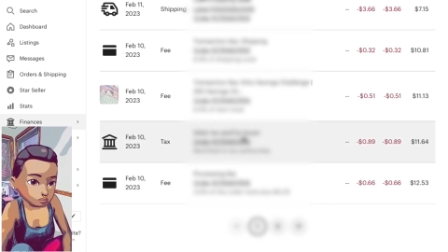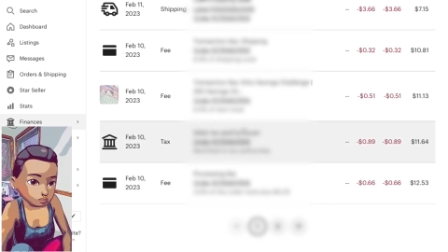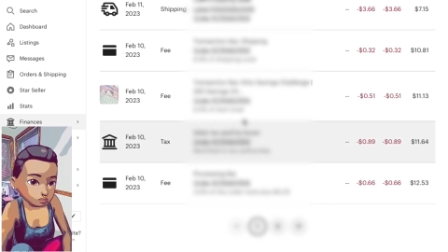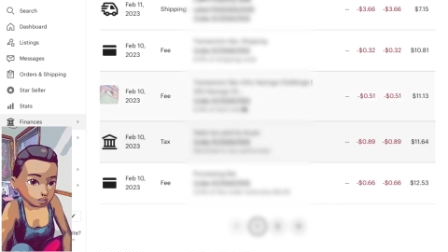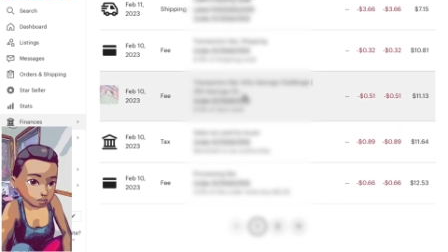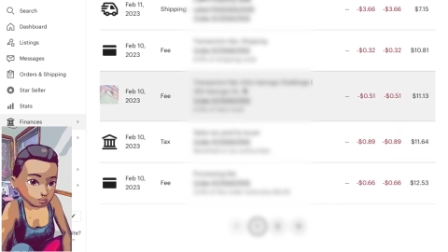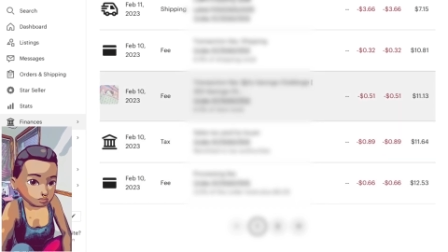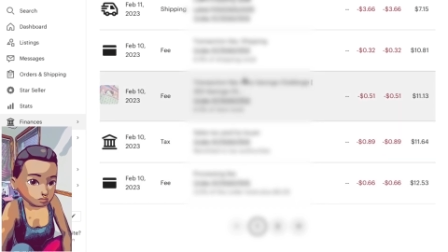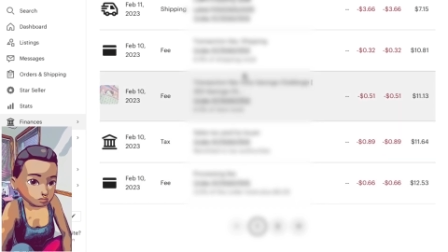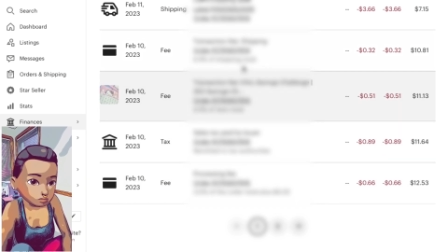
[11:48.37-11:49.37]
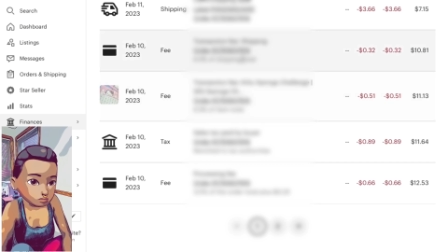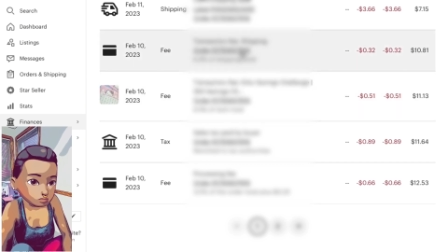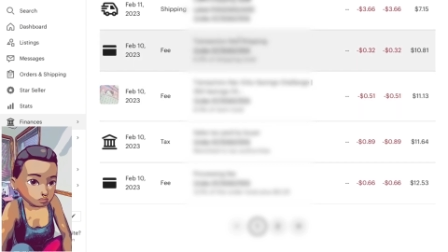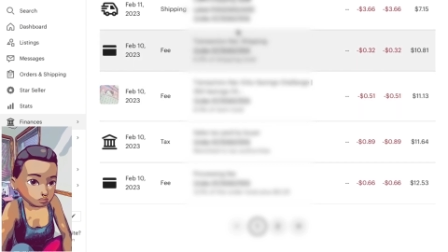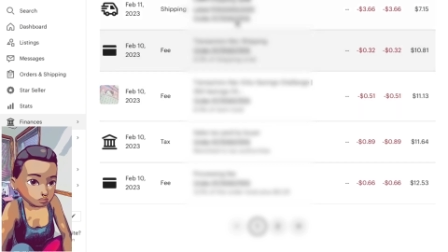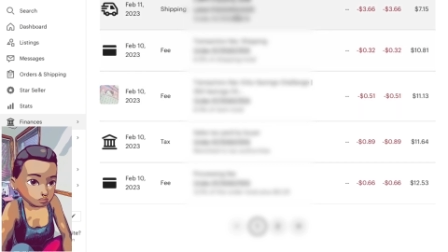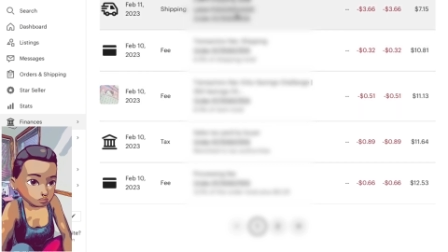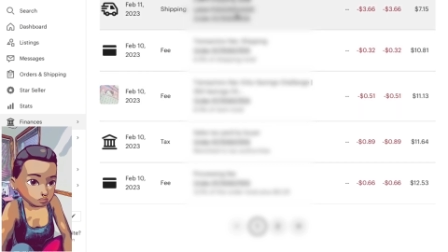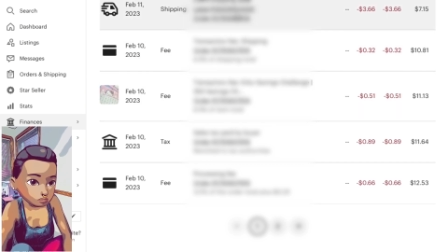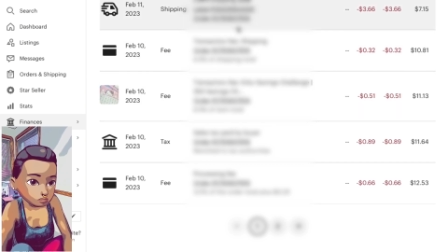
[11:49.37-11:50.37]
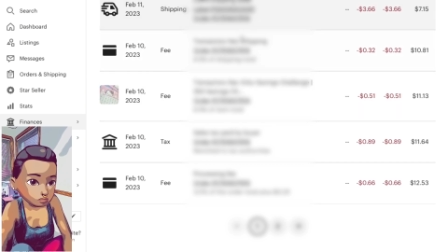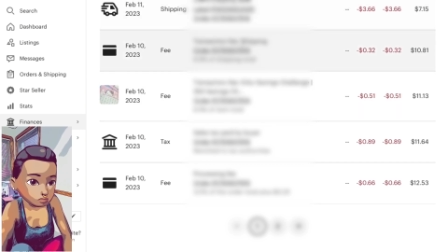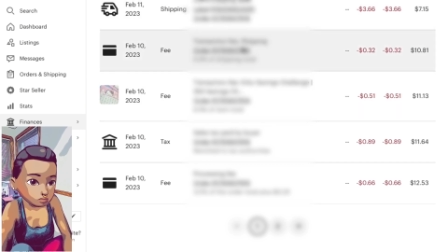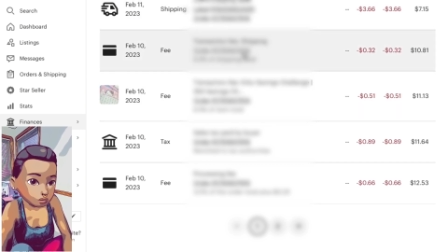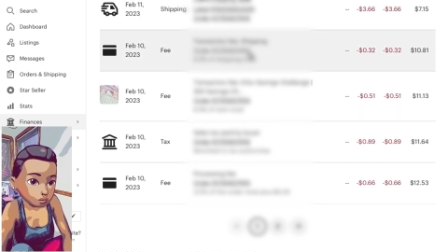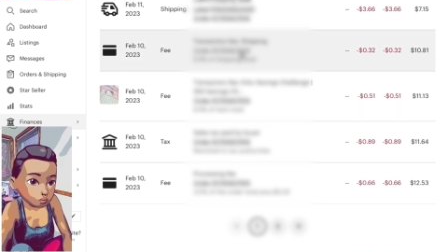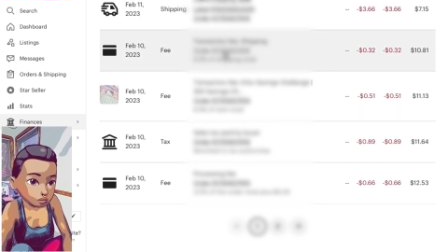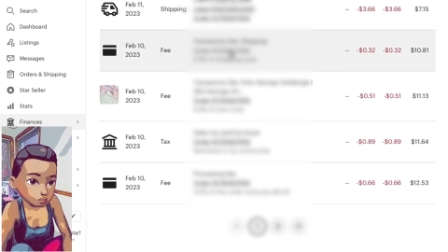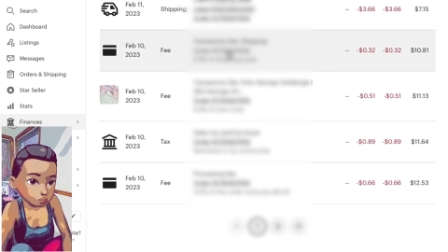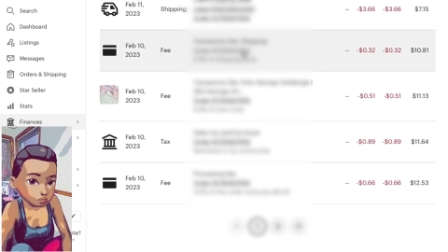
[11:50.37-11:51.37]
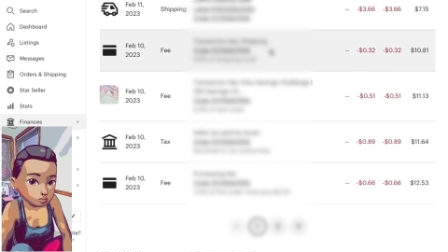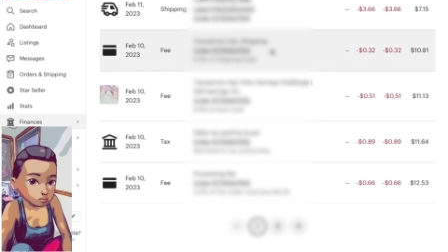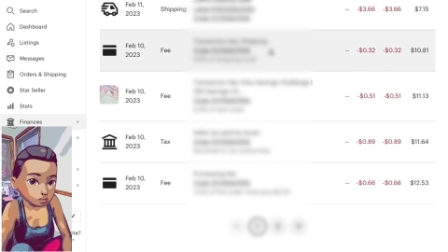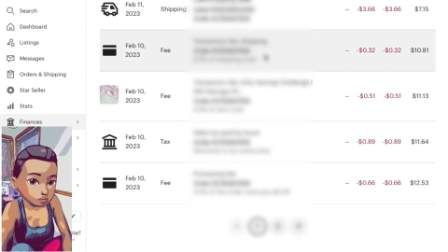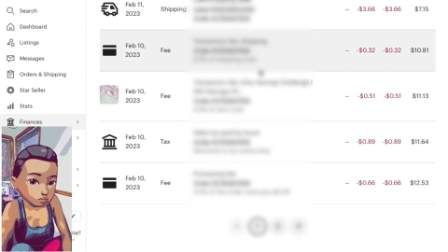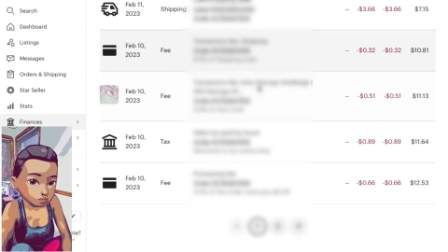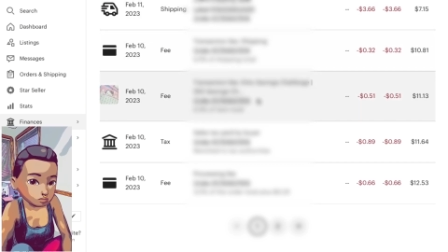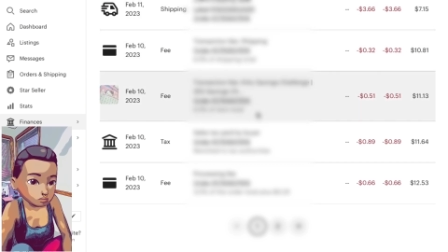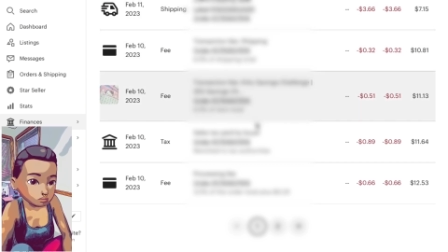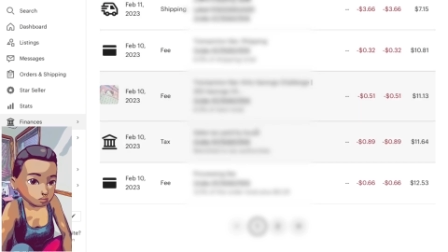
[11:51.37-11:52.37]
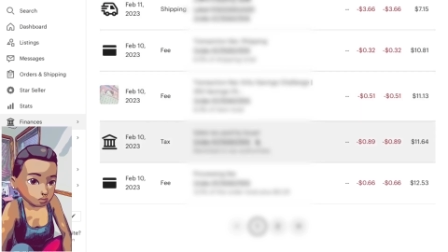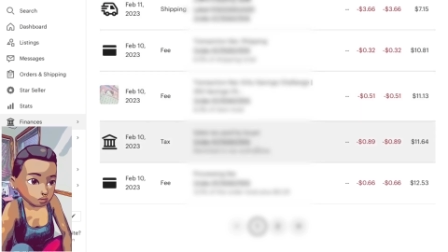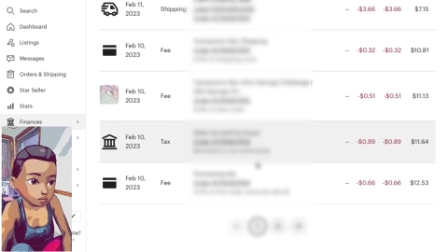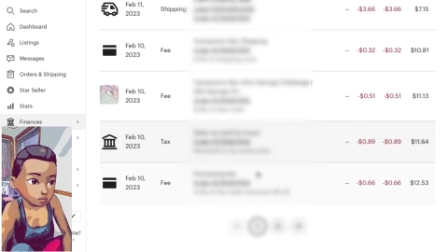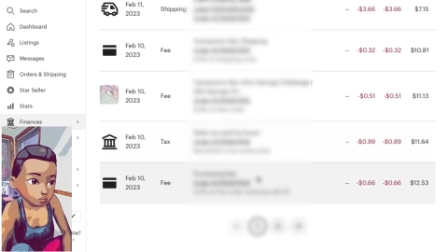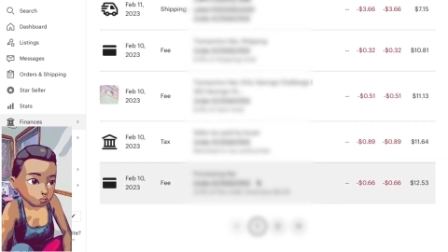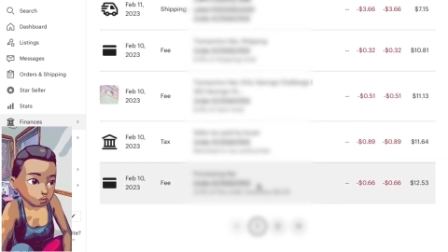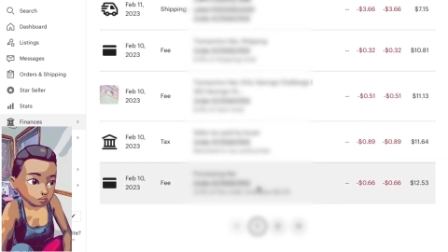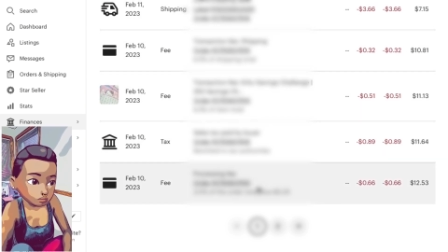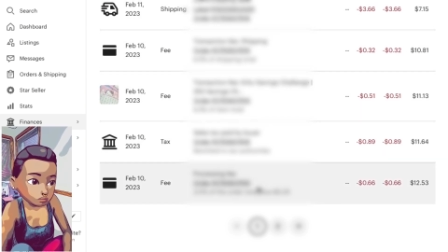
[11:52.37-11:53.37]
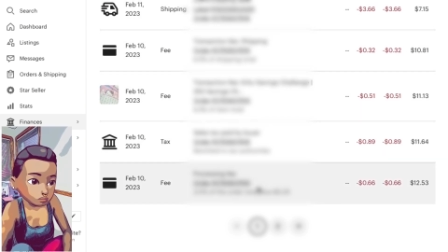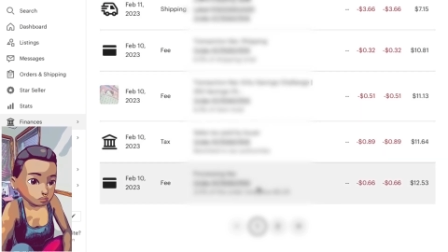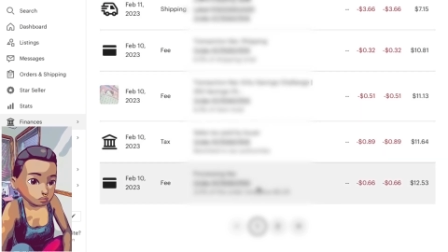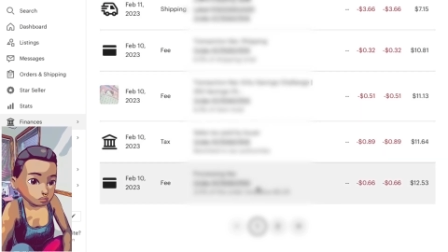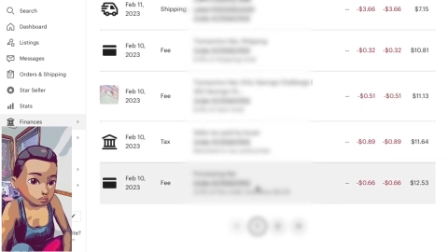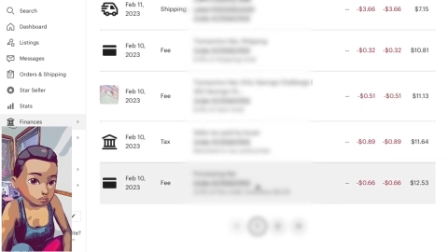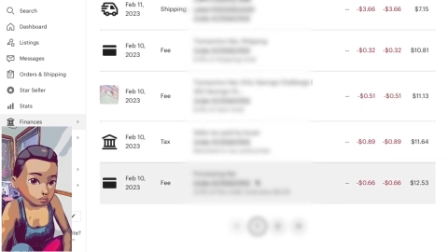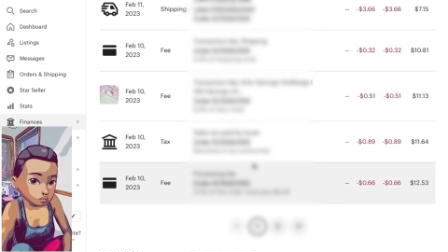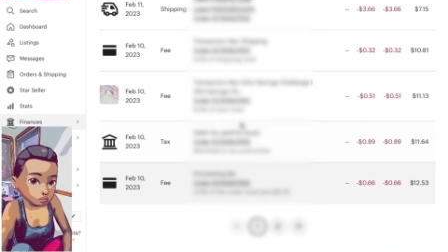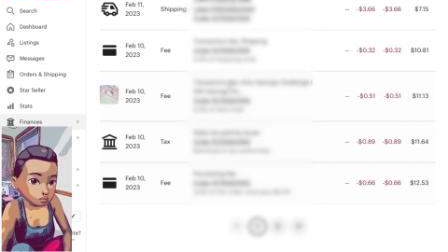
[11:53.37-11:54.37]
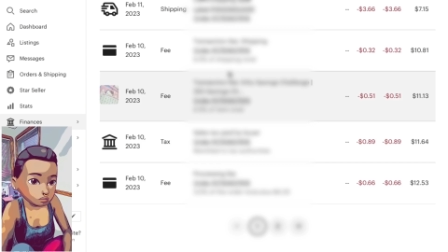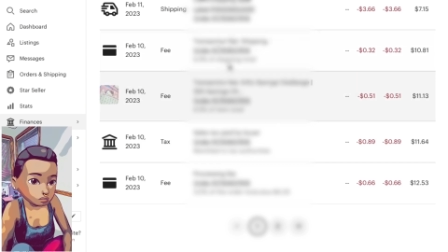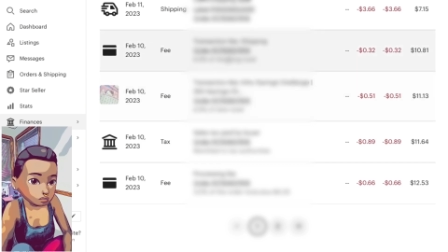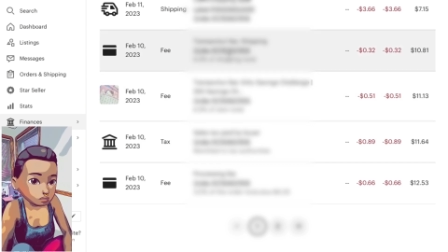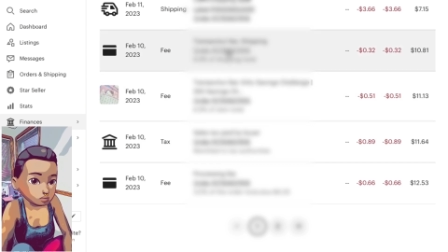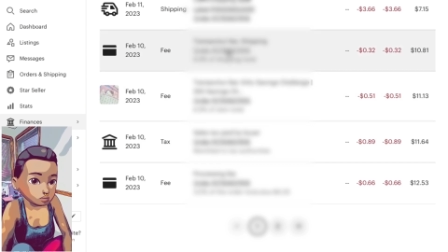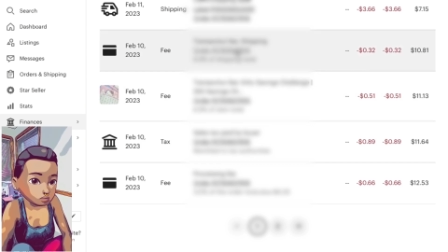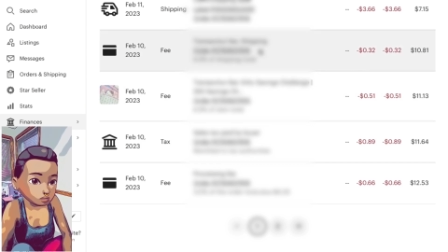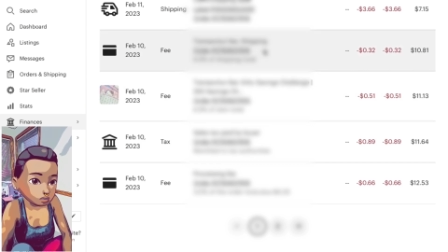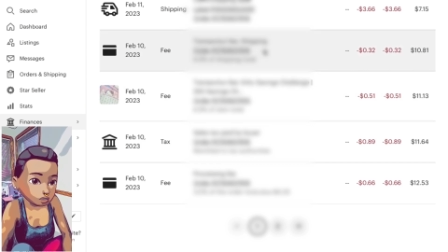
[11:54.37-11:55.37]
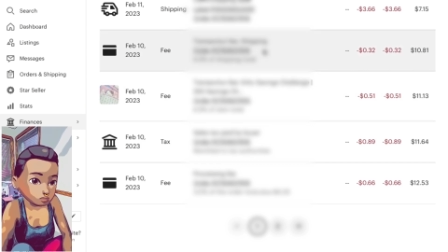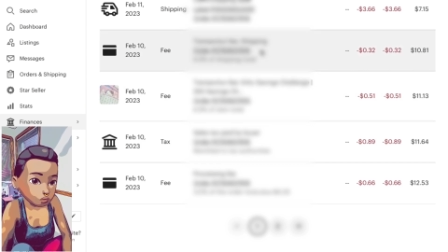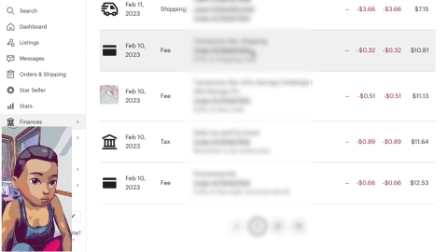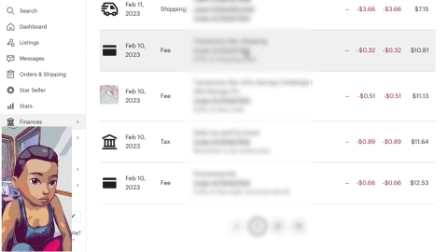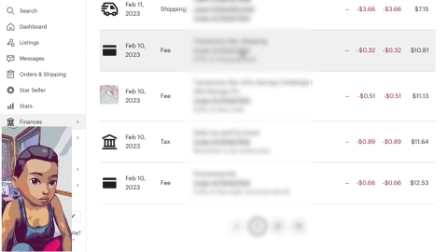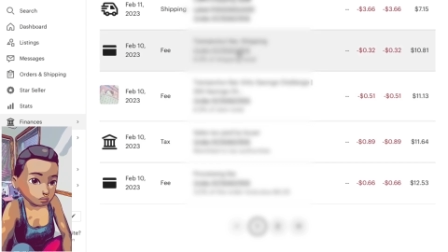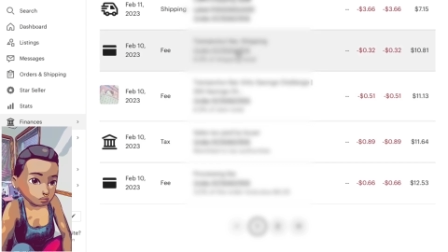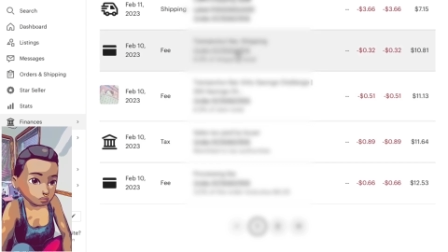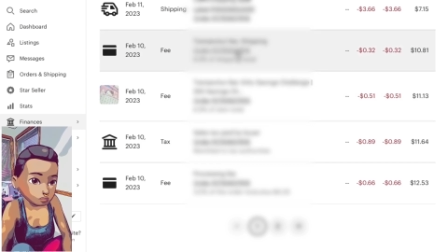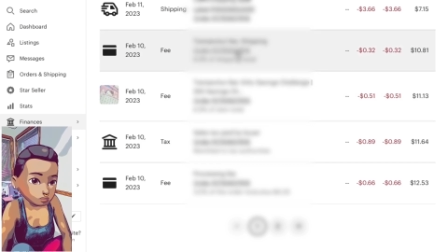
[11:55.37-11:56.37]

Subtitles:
Taxes. This is all one. Well, starting right here. This is all like one. It says it's the same order number.